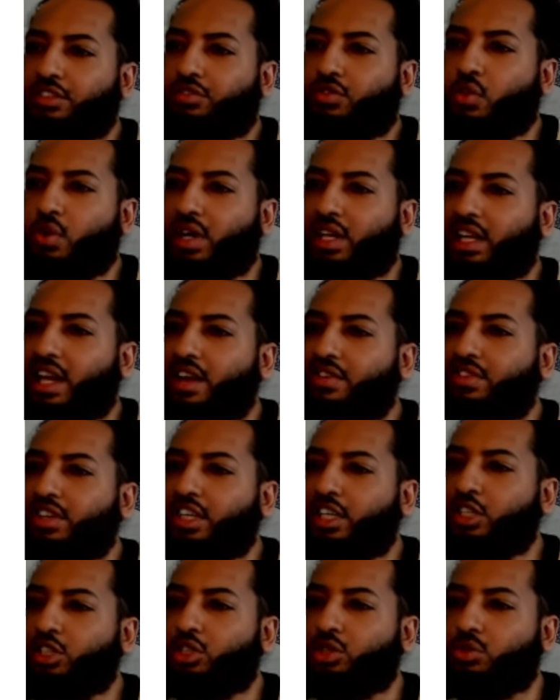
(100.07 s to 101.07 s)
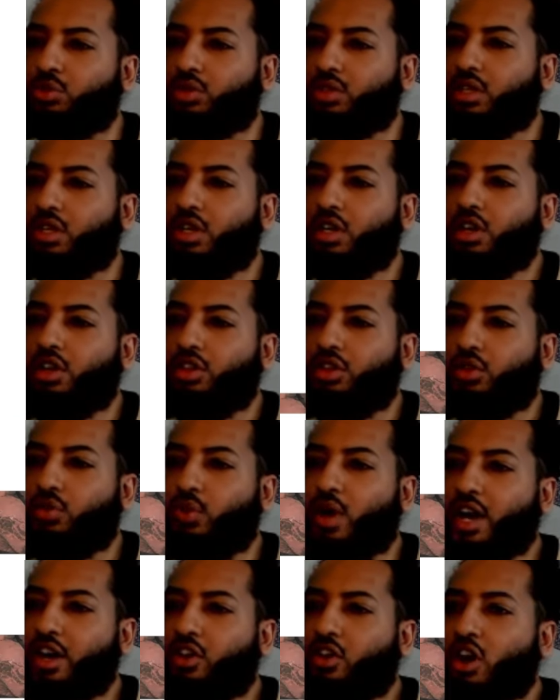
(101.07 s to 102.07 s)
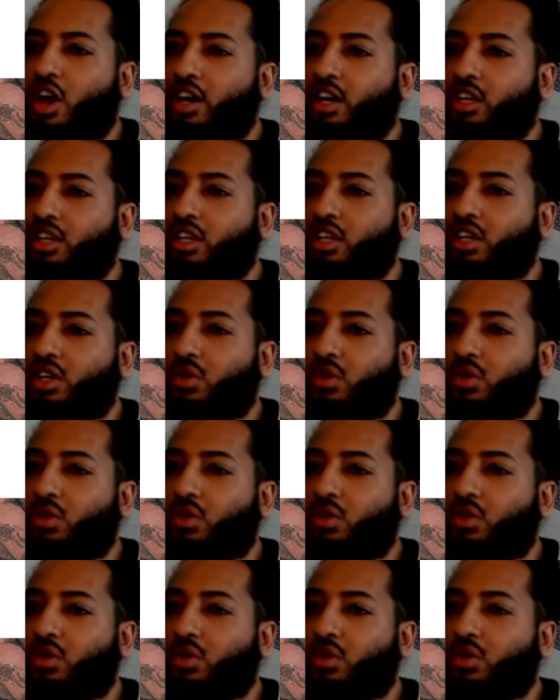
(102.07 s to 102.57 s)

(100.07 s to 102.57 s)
for 11 issues. The writer on it